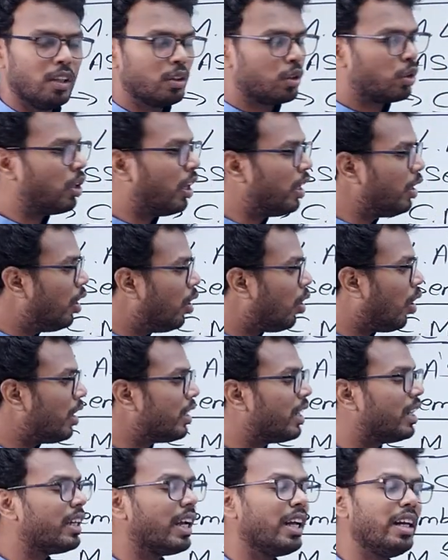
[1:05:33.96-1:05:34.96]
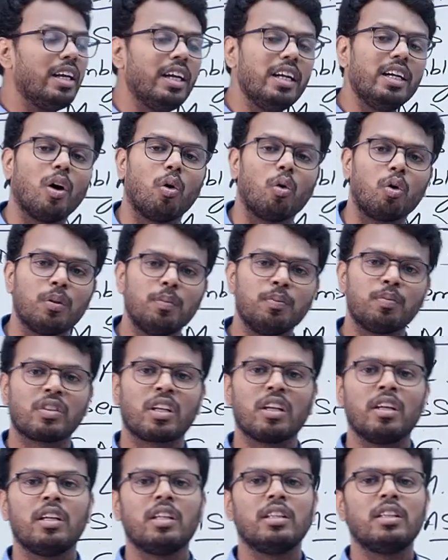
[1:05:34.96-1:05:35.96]
So now you will not get any doubt
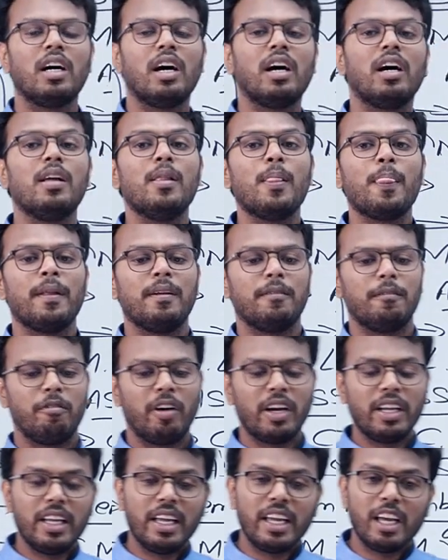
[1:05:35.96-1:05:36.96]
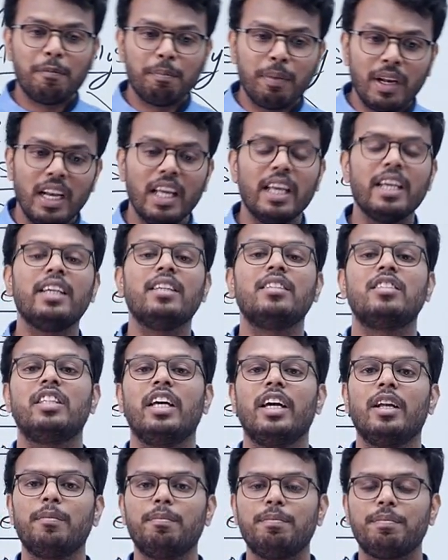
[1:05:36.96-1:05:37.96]
the why MLA is
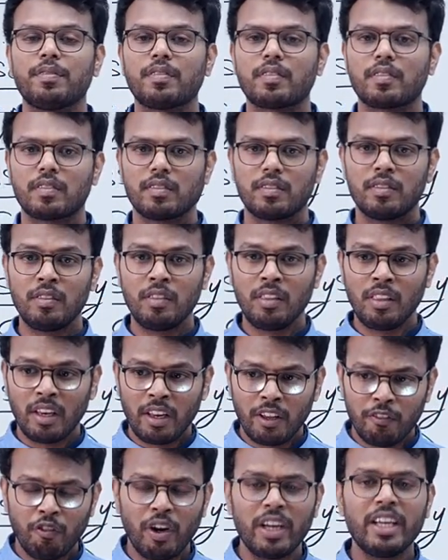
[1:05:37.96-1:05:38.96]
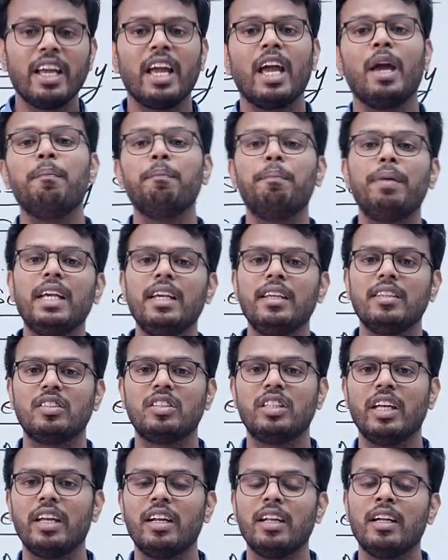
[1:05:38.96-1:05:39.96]
there, why MP is
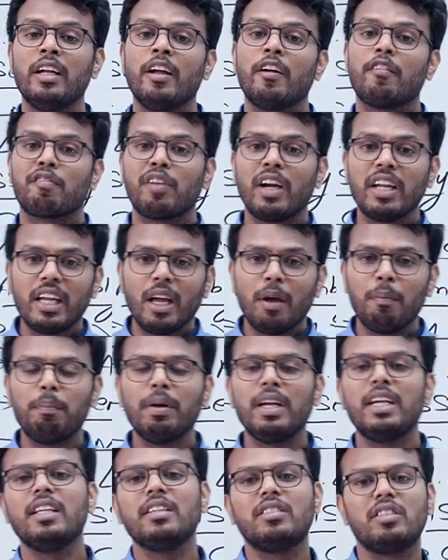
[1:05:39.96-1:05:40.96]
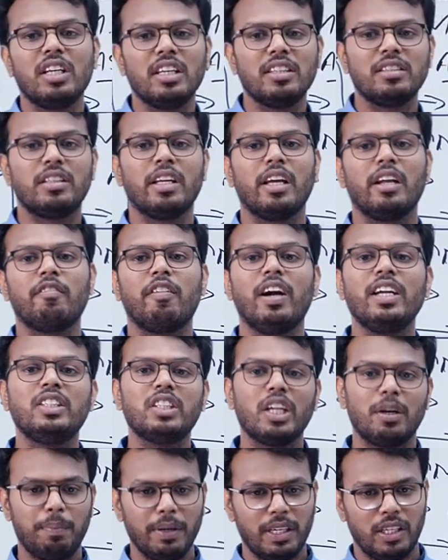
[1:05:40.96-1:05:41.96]
there, why MPTC is there, why
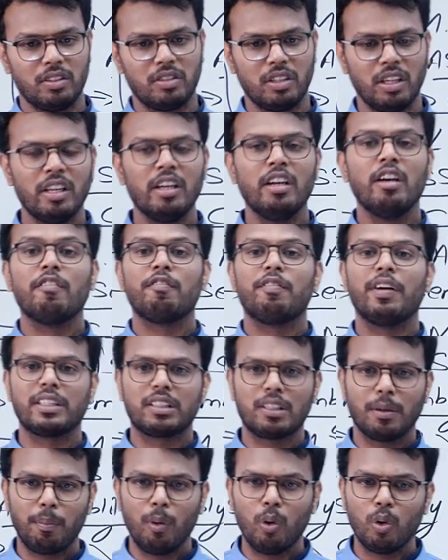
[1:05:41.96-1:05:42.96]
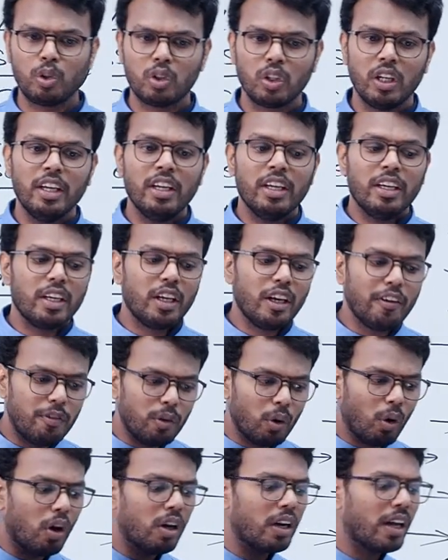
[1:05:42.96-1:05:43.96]
ZPTC. For suppose, if
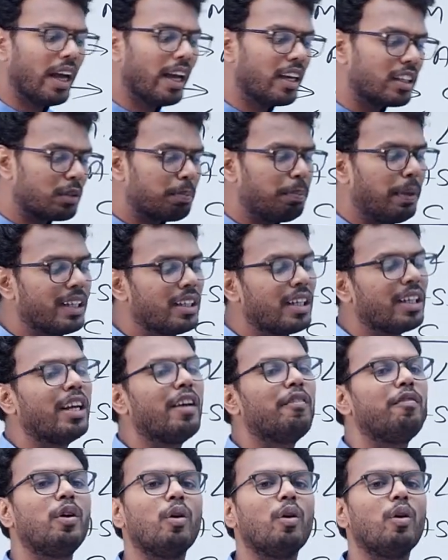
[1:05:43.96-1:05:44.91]
you are expecting